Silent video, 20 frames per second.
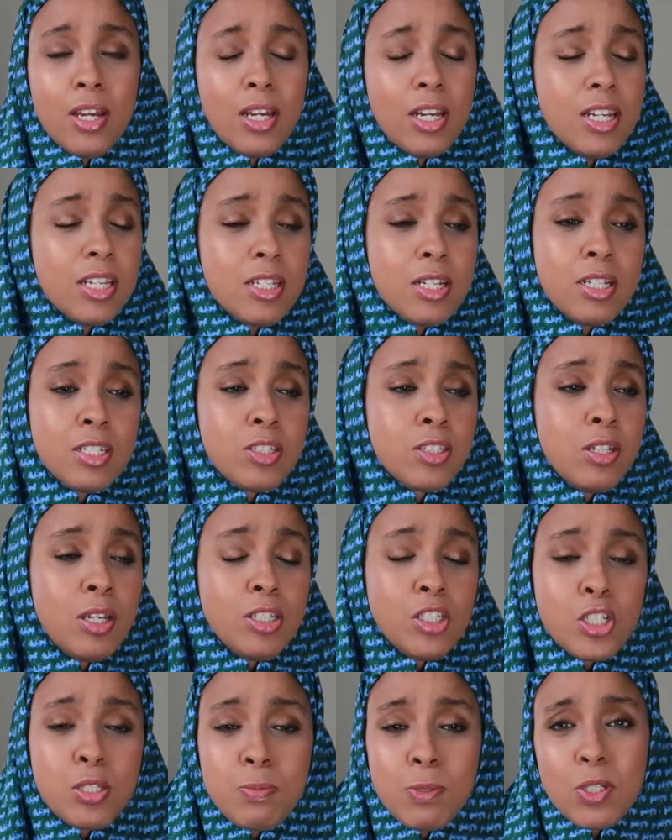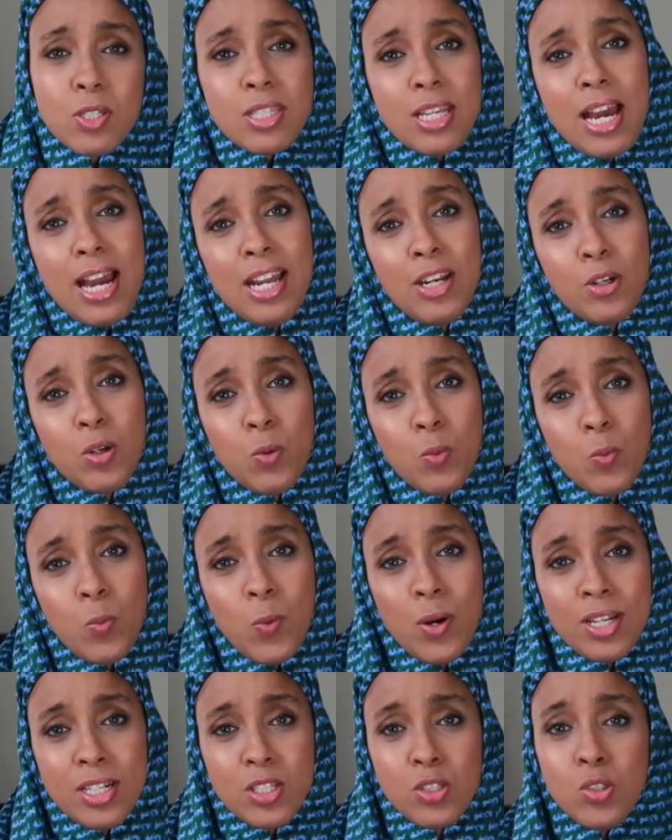It's just because I don't
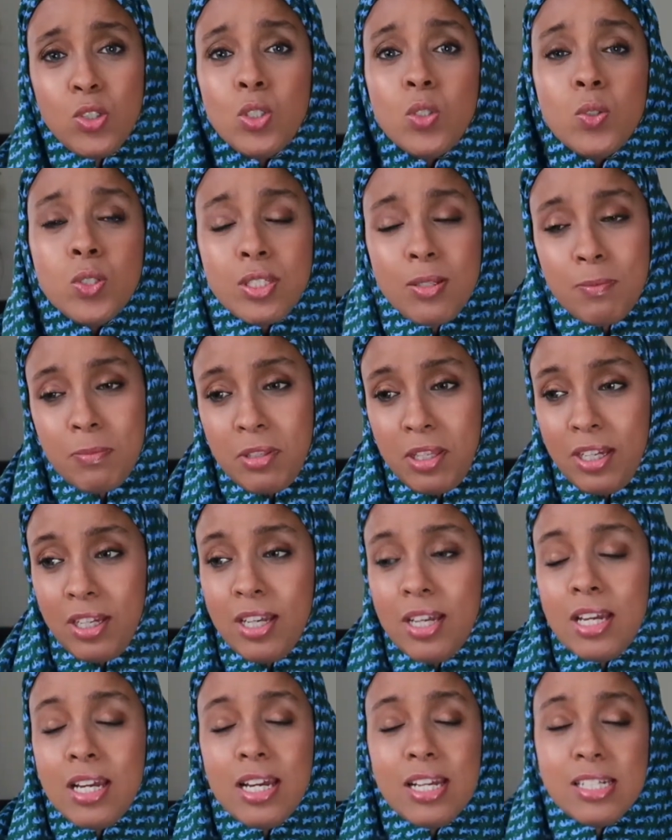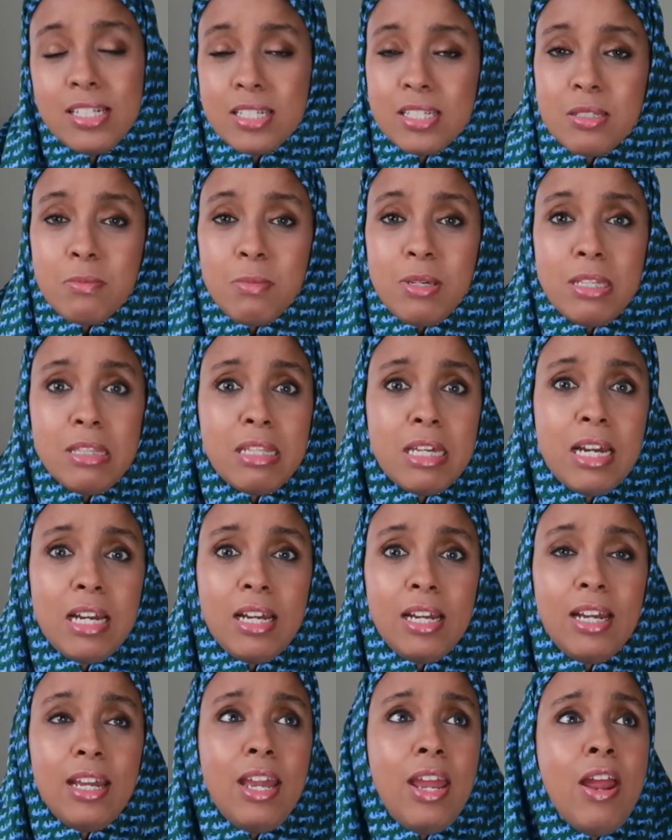want to do something, it doesn't mean
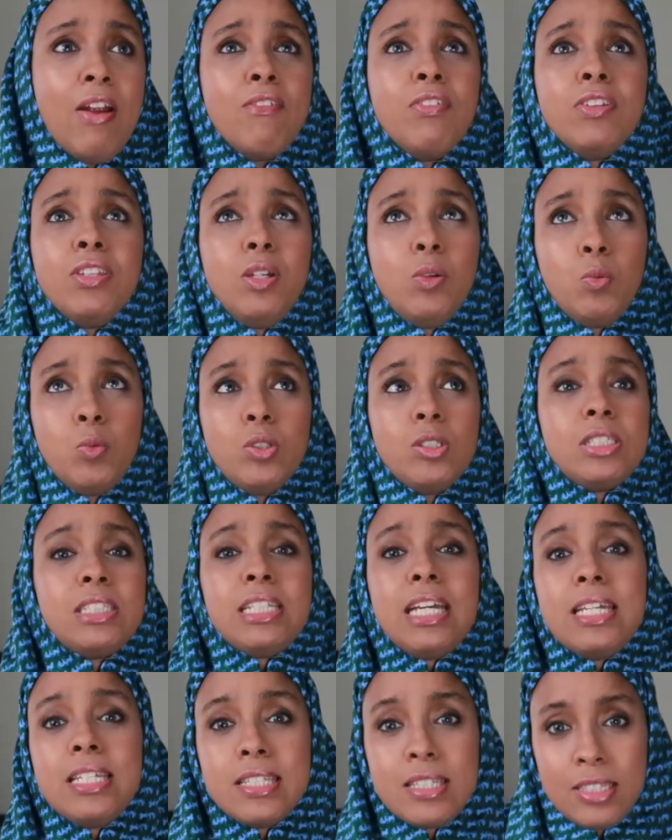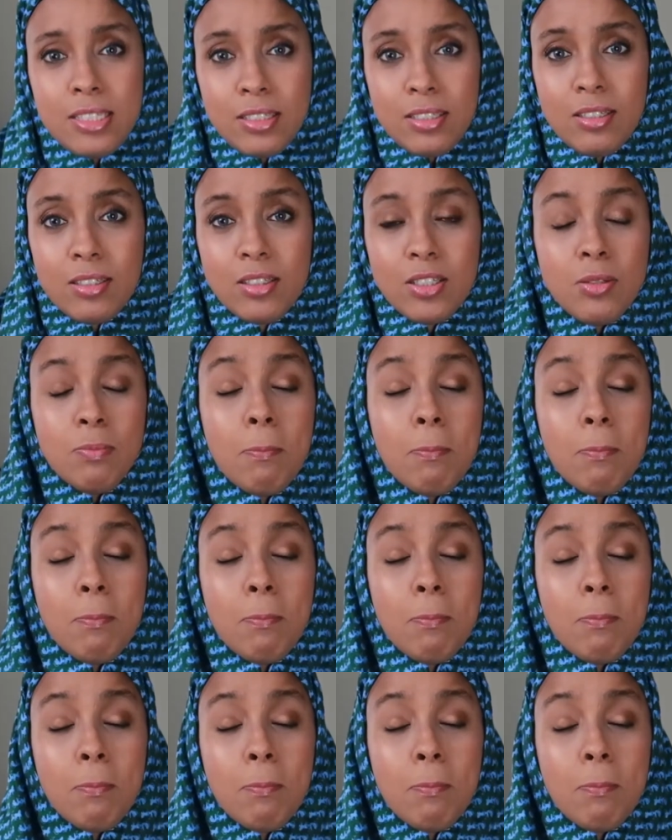that everything will stay still.